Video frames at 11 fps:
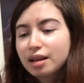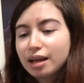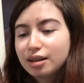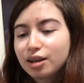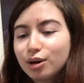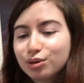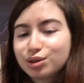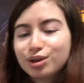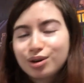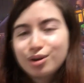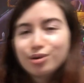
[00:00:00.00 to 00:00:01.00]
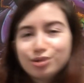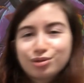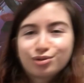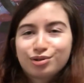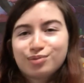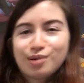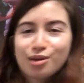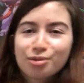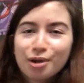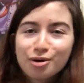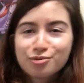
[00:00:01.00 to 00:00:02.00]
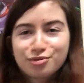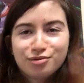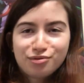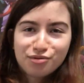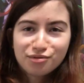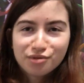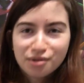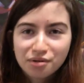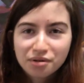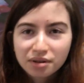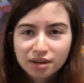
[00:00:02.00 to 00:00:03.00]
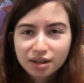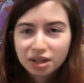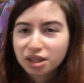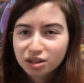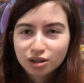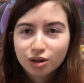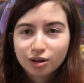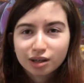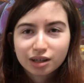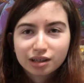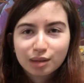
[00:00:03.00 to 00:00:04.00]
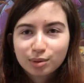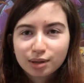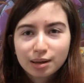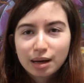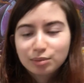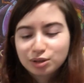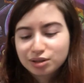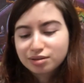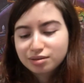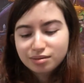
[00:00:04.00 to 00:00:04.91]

Like he goes, oh, you're doing math now? He doesn't talk like that, but I'm